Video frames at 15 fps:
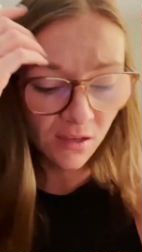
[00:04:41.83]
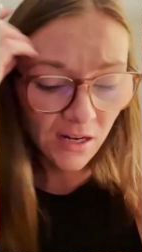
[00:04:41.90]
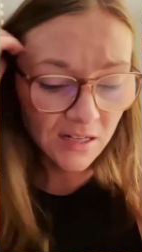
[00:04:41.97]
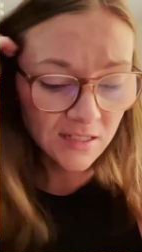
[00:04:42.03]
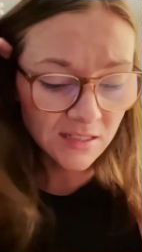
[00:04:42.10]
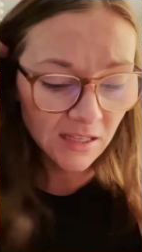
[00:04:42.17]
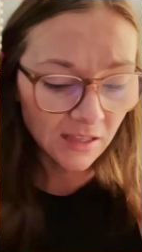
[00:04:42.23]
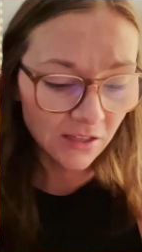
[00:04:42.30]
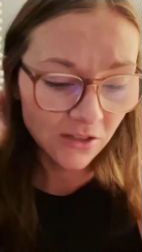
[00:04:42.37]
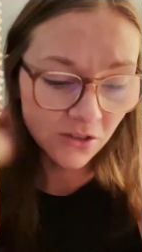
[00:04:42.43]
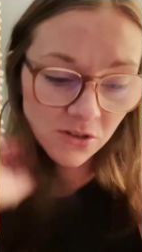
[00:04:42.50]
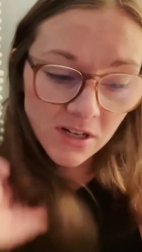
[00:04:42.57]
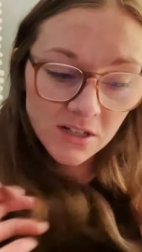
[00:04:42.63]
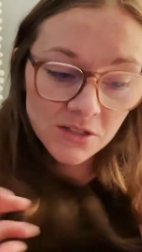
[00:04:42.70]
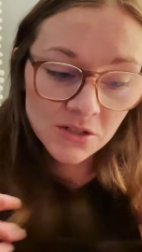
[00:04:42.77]
next thing that
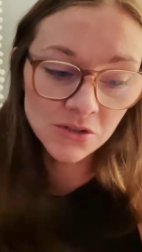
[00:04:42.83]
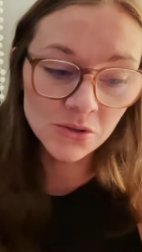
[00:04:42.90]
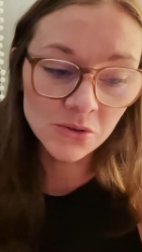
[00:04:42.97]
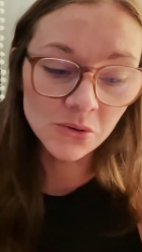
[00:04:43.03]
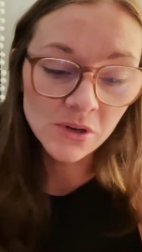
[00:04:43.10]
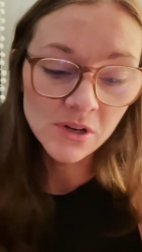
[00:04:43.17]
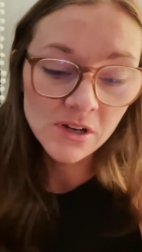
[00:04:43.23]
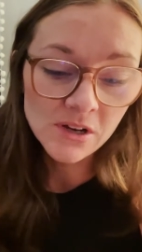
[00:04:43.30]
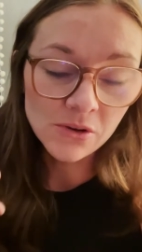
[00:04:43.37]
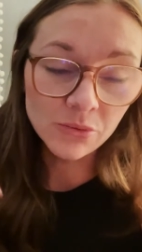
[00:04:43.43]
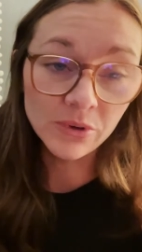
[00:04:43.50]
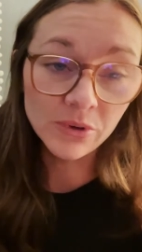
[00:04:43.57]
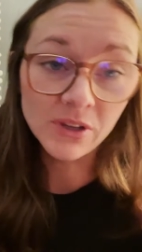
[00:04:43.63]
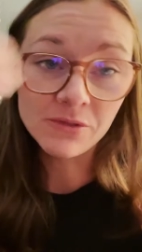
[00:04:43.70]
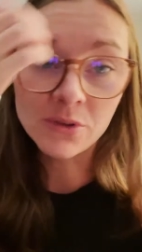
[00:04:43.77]
you need to
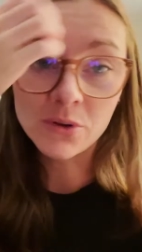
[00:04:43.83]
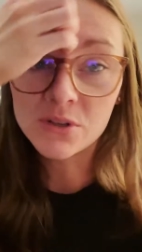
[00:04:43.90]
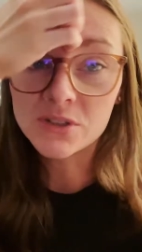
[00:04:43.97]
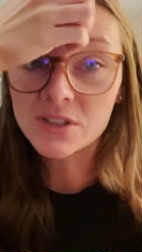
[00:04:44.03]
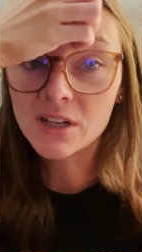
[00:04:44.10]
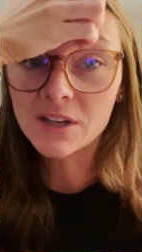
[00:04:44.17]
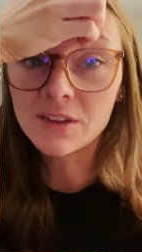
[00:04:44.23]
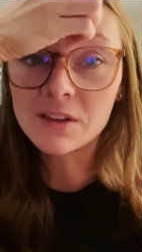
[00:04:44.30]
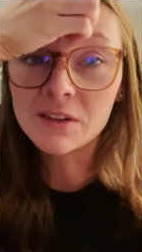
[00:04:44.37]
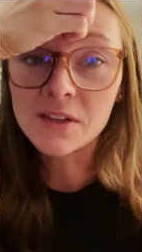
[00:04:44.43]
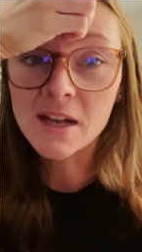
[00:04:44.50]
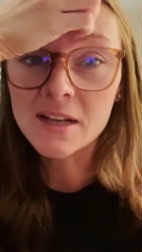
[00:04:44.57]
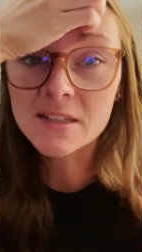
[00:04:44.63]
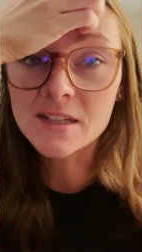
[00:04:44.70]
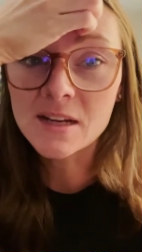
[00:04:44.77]
really focus on, and the
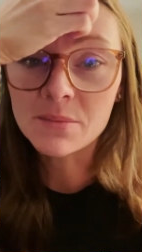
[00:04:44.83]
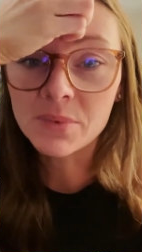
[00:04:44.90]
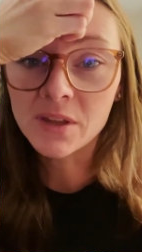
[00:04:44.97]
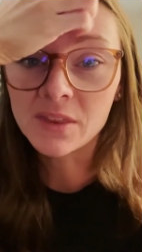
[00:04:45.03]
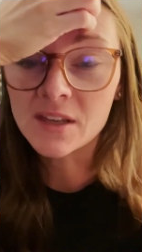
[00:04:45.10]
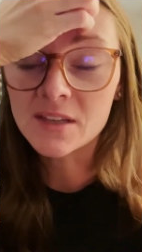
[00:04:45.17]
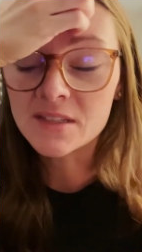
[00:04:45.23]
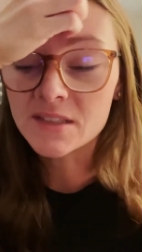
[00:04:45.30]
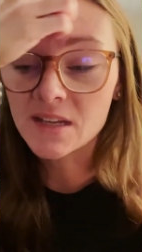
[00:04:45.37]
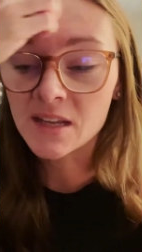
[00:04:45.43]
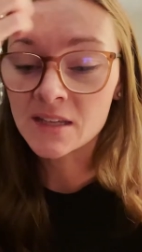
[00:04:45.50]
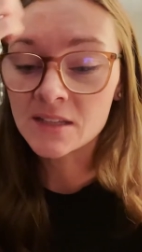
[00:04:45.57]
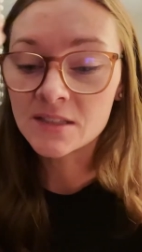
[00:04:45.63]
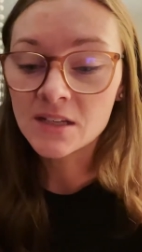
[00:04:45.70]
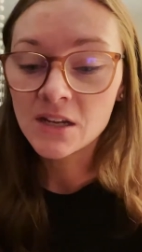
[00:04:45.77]
last step in this,
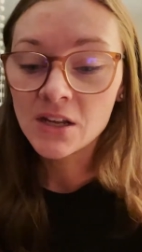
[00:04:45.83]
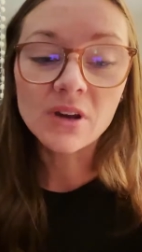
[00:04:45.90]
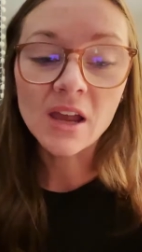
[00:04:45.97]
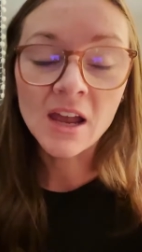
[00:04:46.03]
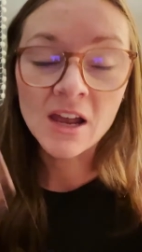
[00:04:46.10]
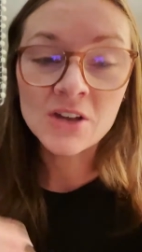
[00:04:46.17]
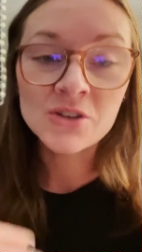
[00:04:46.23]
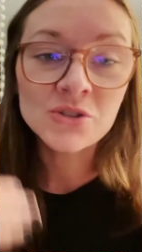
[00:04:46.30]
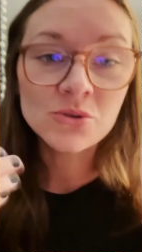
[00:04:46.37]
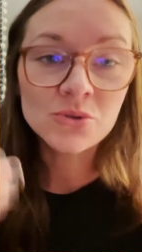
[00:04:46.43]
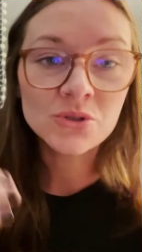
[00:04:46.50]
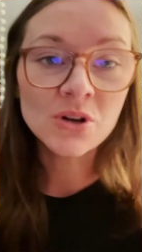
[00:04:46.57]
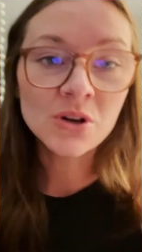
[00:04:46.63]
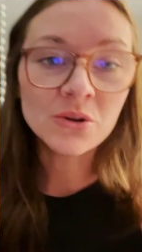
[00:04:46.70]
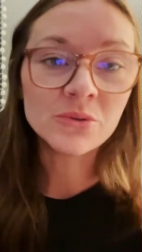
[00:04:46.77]
is as you
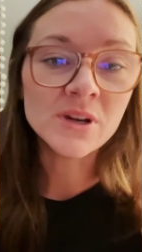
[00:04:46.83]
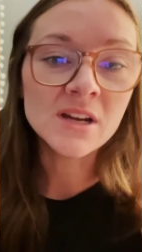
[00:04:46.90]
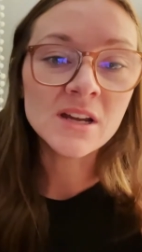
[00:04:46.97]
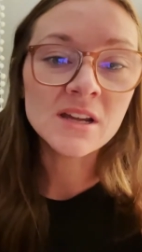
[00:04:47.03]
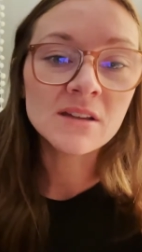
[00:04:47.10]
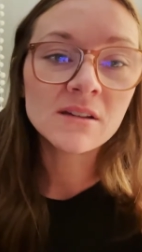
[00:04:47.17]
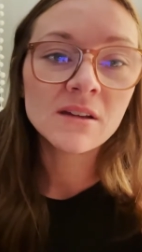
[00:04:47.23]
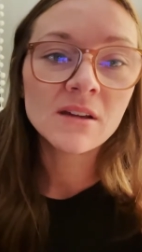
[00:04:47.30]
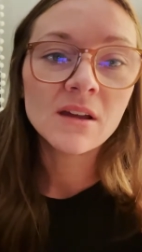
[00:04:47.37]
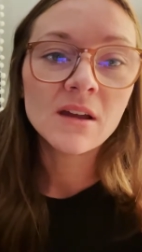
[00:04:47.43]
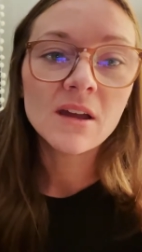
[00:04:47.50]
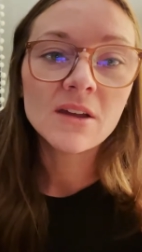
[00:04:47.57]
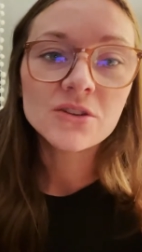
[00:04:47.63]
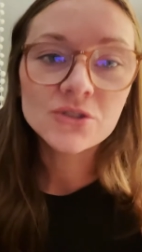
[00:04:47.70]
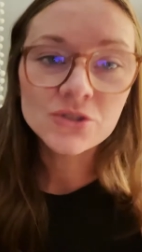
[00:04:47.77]
start reading,
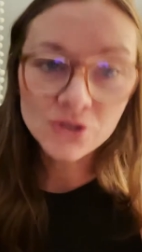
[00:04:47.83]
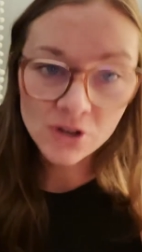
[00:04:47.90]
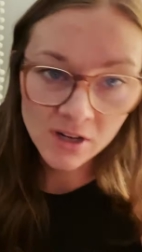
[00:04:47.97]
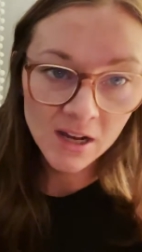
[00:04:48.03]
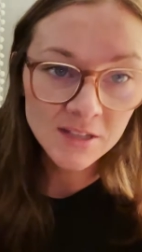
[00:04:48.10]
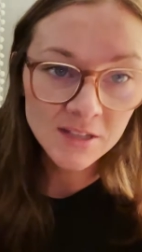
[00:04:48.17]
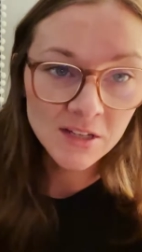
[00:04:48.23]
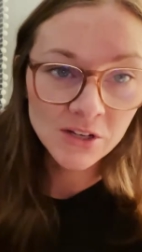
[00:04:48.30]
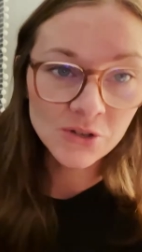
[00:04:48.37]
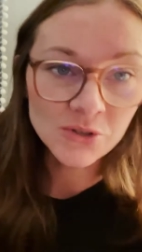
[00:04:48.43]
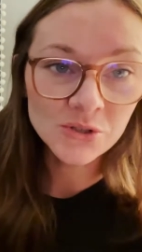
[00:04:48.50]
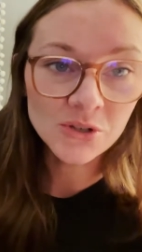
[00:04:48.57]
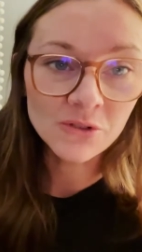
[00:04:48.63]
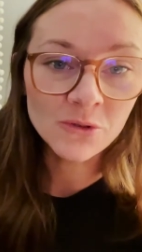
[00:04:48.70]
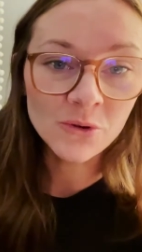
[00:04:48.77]
start asking
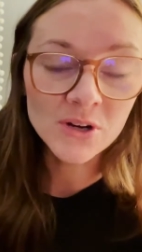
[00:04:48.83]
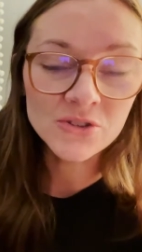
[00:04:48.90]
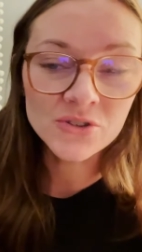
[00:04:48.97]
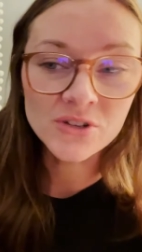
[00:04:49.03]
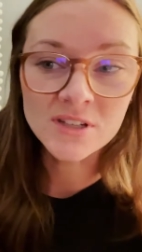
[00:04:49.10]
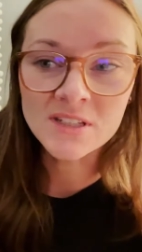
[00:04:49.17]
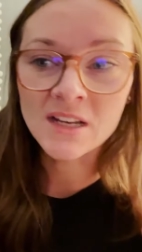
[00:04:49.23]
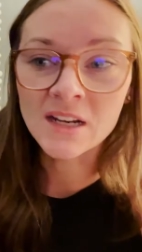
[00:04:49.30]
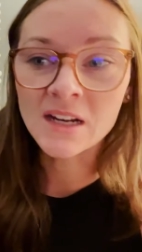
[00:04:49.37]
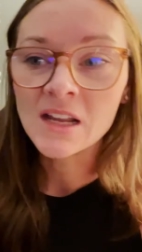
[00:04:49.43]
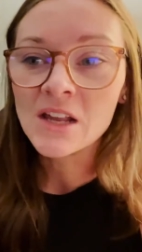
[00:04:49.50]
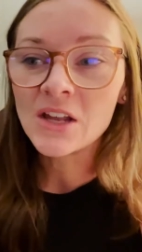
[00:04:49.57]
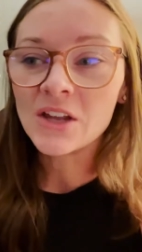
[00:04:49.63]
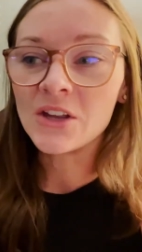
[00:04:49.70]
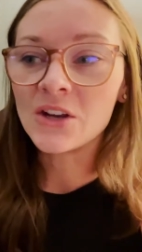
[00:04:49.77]
yourself questions and
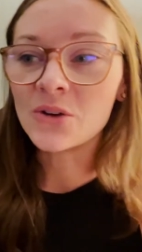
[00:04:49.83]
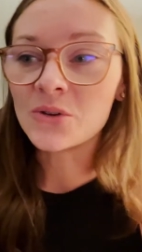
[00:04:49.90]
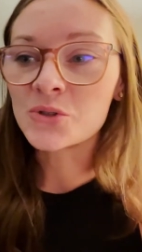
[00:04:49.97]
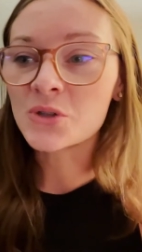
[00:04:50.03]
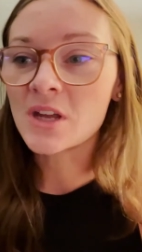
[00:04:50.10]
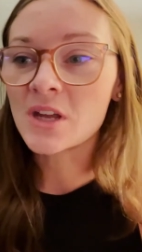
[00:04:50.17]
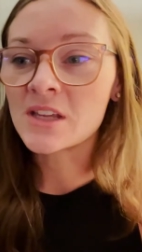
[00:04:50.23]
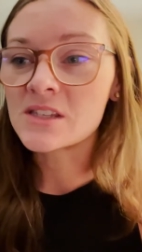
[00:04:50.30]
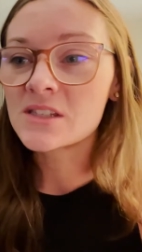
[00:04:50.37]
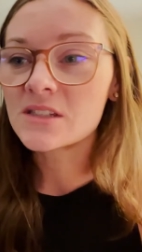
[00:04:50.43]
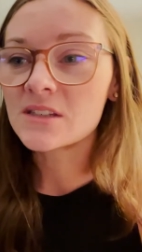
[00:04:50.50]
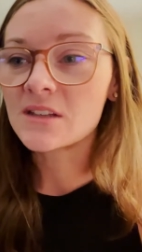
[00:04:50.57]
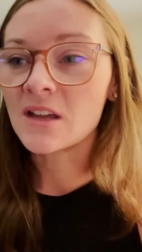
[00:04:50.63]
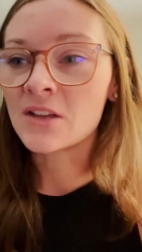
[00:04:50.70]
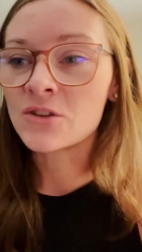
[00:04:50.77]
you know it's
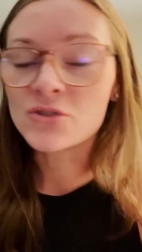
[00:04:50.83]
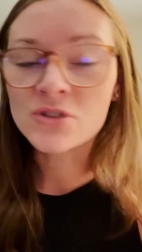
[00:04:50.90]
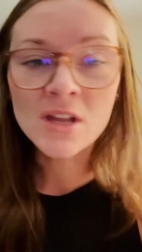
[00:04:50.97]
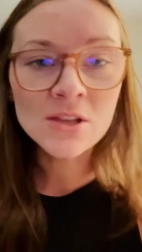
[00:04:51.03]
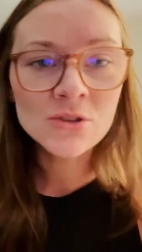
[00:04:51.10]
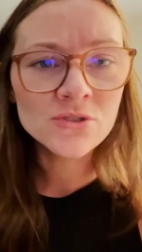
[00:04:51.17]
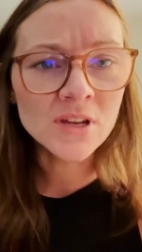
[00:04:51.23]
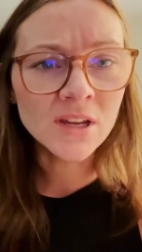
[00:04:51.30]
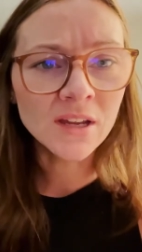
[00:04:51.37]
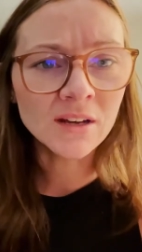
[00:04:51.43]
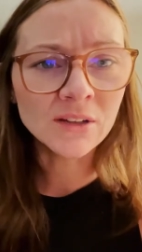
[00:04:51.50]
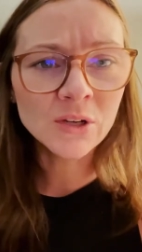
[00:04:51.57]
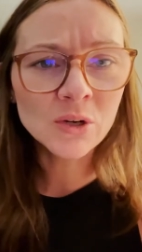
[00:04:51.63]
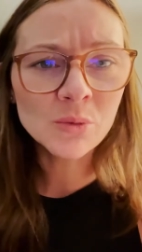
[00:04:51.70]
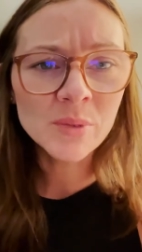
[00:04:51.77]
it's it's challenging
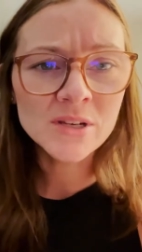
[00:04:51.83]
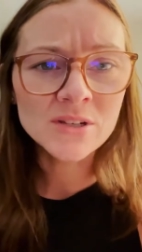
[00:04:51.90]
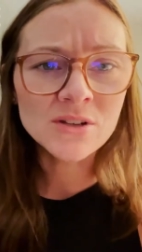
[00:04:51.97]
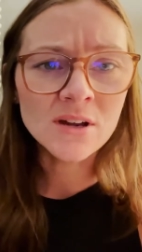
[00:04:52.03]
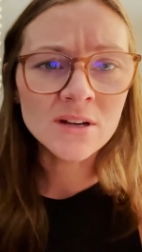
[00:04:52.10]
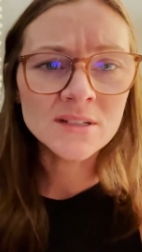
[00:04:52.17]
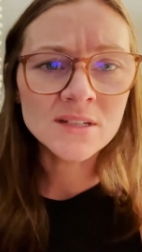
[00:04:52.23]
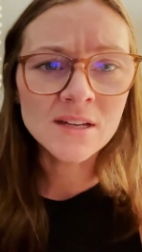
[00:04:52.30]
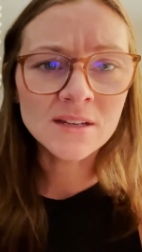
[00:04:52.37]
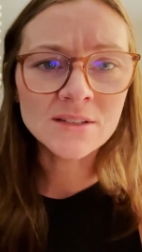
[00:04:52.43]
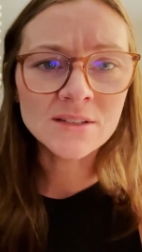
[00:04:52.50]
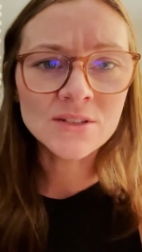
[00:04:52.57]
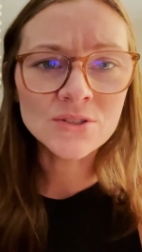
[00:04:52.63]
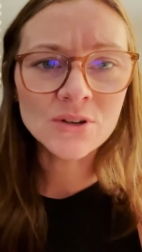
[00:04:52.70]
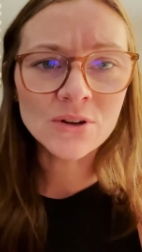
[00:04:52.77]
and a little bit daunting
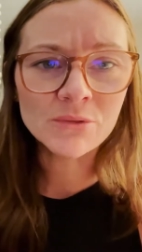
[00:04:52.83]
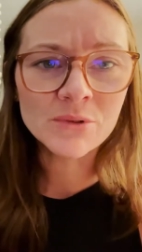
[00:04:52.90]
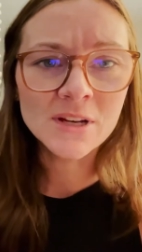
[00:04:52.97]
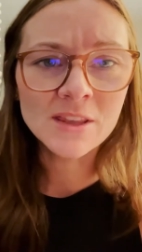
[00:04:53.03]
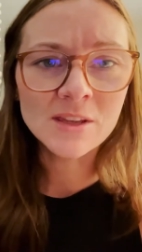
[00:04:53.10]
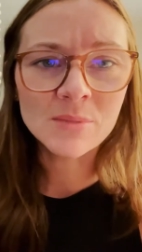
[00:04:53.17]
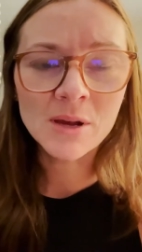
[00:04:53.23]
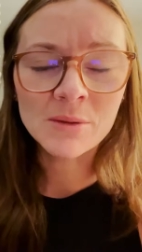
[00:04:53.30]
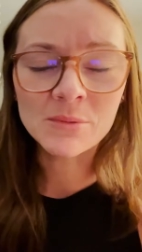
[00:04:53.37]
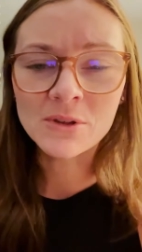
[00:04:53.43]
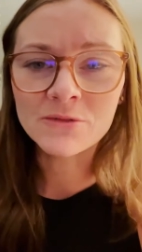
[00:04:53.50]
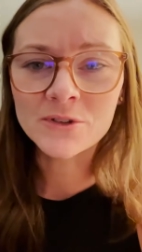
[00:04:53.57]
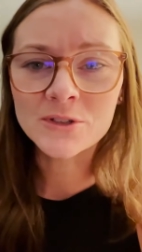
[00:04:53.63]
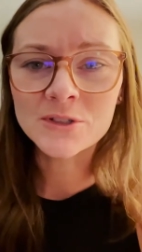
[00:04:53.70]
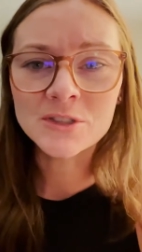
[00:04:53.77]
to start reading the bible
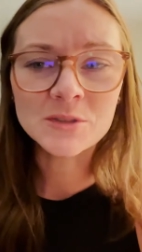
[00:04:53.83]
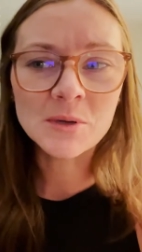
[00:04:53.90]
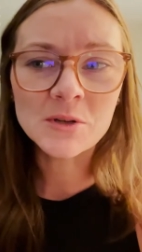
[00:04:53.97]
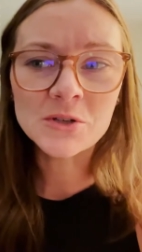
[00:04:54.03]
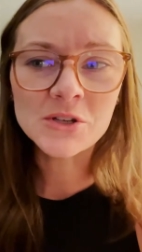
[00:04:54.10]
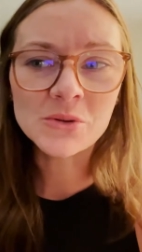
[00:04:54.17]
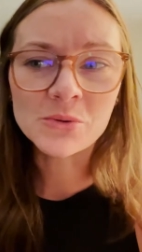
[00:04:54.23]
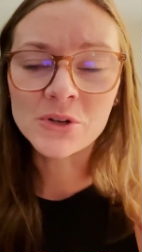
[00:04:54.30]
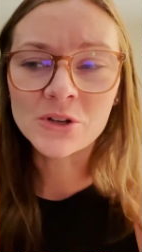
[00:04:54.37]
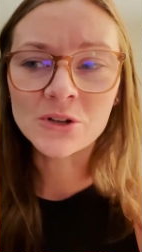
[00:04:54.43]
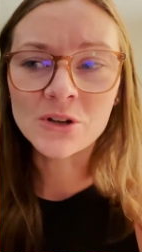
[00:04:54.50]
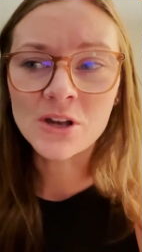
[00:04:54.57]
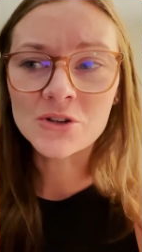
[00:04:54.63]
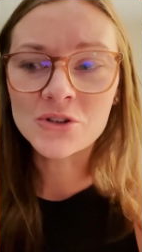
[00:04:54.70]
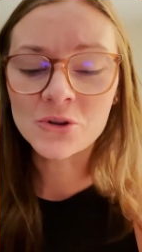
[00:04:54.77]
at first especially when you're
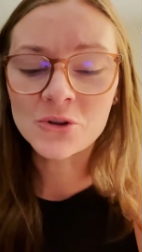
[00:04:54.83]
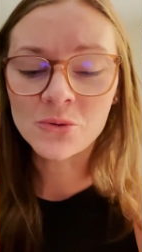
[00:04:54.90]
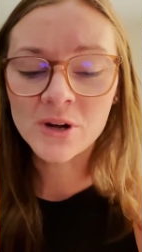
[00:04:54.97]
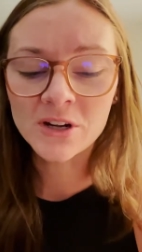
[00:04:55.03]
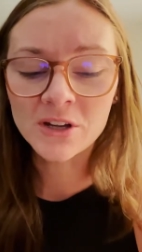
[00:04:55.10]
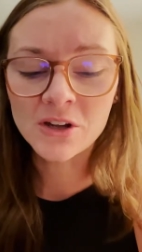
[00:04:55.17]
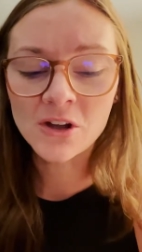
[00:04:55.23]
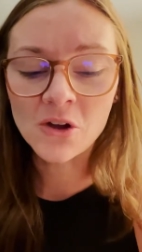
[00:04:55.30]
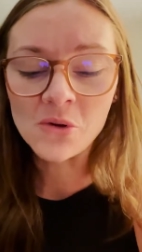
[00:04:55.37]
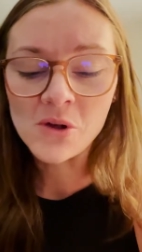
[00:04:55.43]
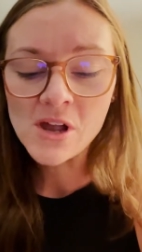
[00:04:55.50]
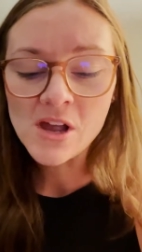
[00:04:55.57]
not sure where to go